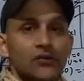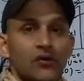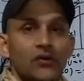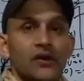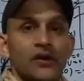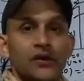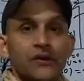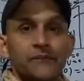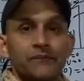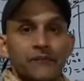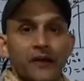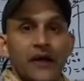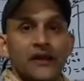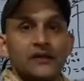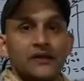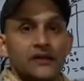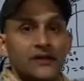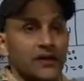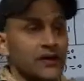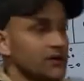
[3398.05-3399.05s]
Okay, I
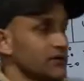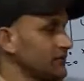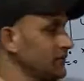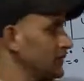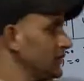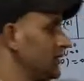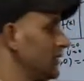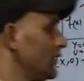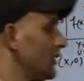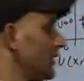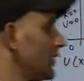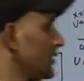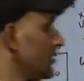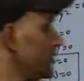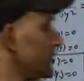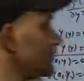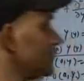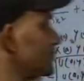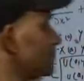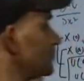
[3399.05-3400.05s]
think that.
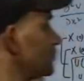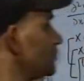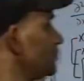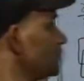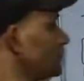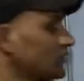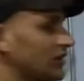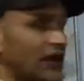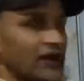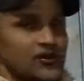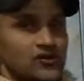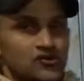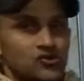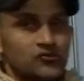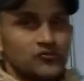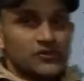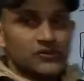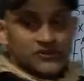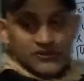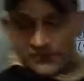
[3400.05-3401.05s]
So thank you so
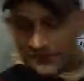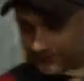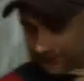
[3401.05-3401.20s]
much.